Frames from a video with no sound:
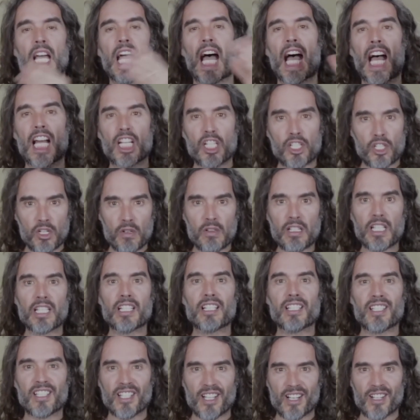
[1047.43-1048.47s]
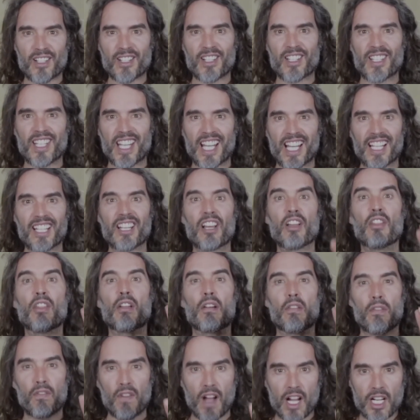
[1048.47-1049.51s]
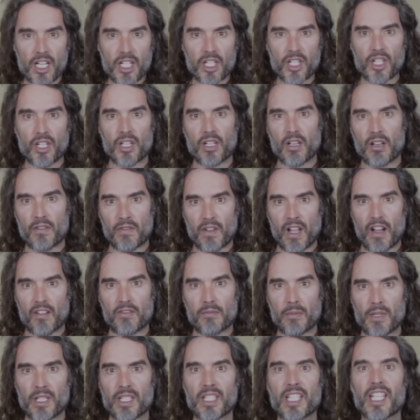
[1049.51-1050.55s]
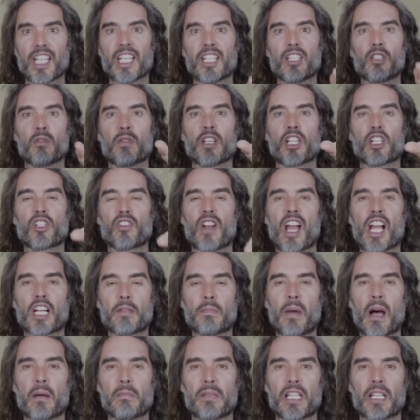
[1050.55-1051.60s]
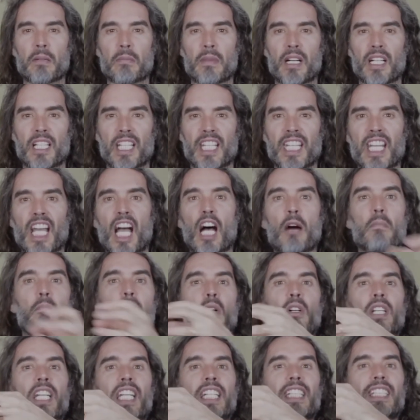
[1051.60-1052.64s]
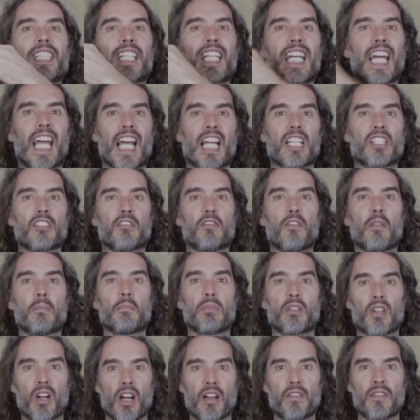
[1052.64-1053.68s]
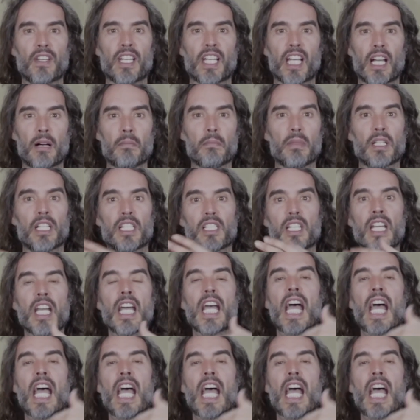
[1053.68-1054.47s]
As Julian Assange said, the function of government is to extract public money and put it into the hands of private companies.